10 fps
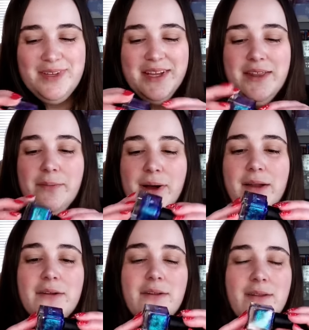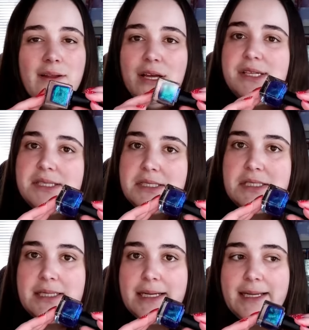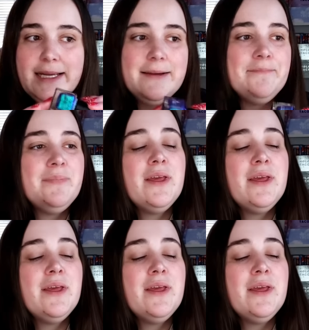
in the bottle, stunning.